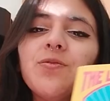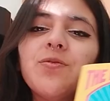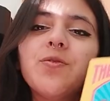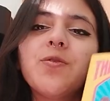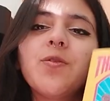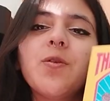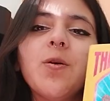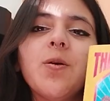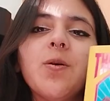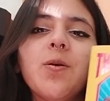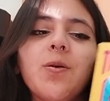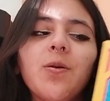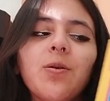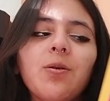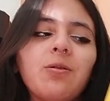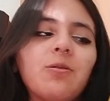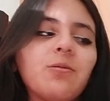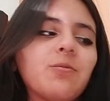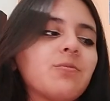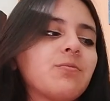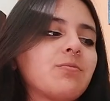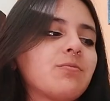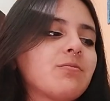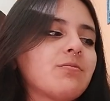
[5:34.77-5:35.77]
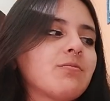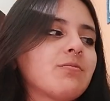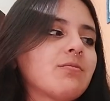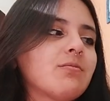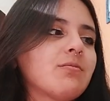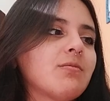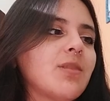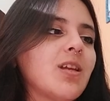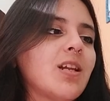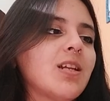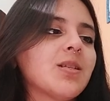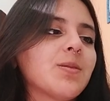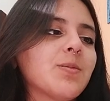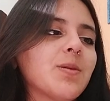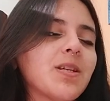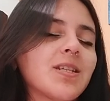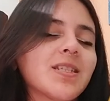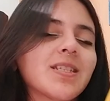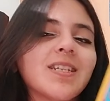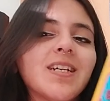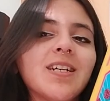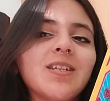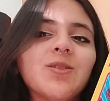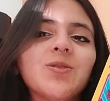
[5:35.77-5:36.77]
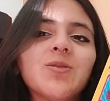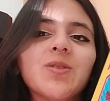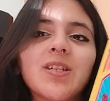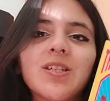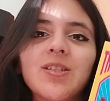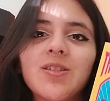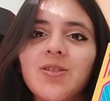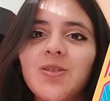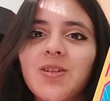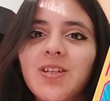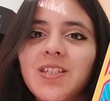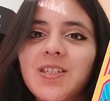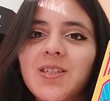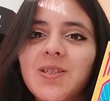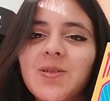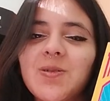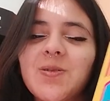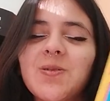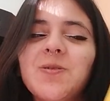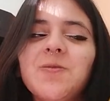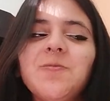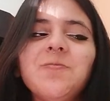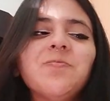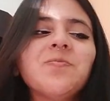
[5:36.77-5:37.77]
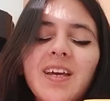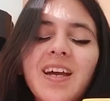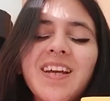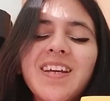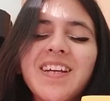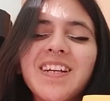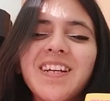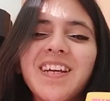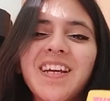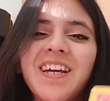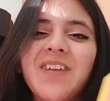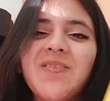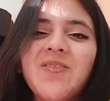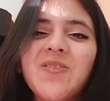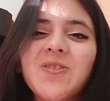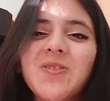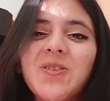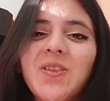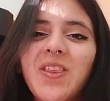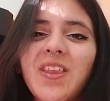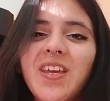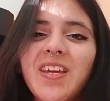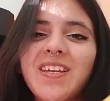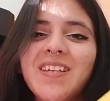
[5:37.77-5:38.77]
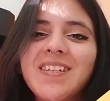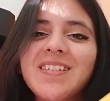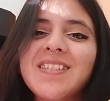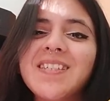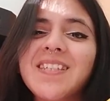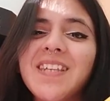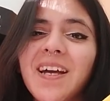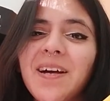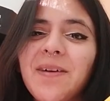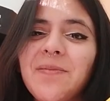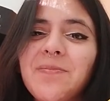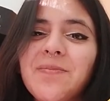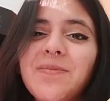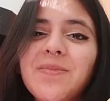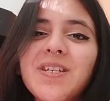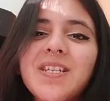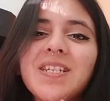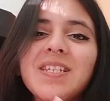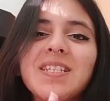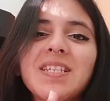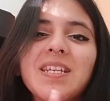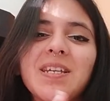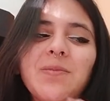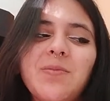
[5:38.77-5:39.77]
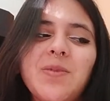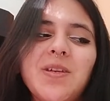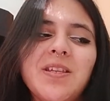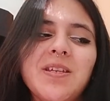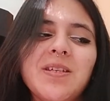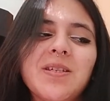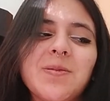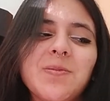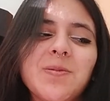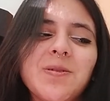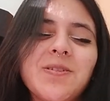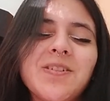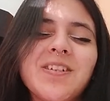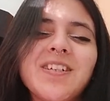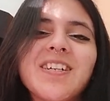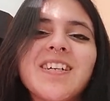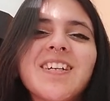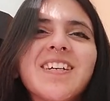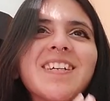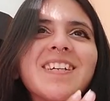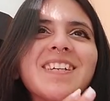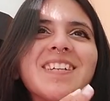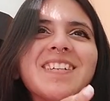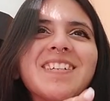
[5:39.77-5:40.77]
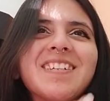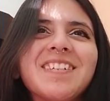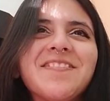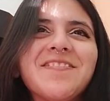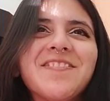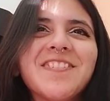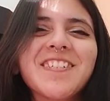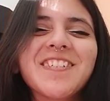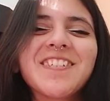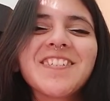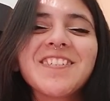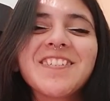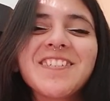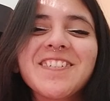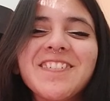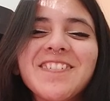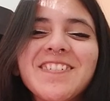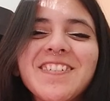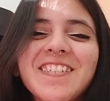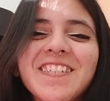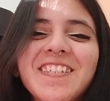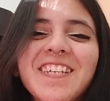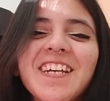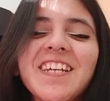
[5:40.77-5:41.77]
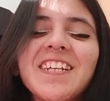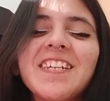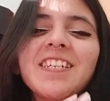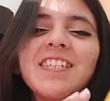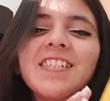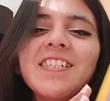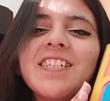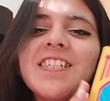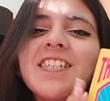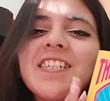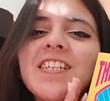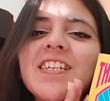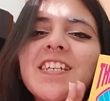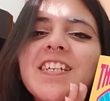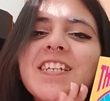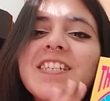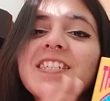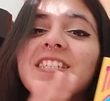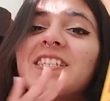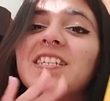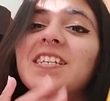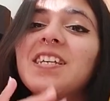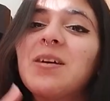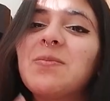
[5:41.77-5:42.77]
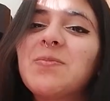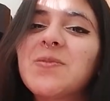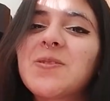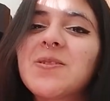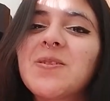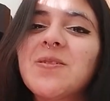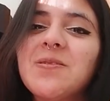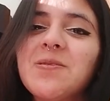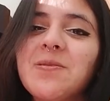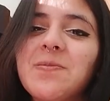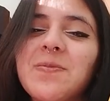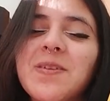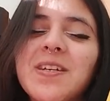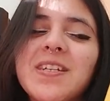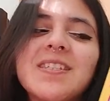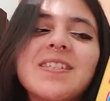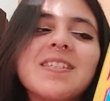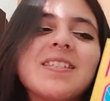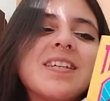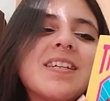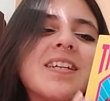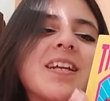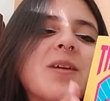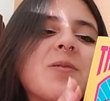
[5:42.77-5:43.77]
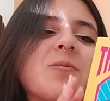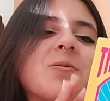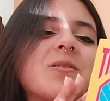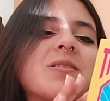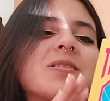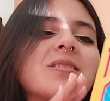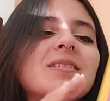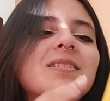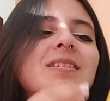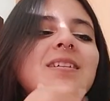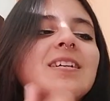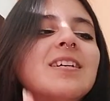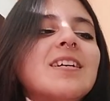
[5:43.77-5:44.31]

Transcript: from The Lesbian's Guide to Catholic School. Again, I have to thank Sam. She sent me this book and I was so excited. She is the absolute best and I will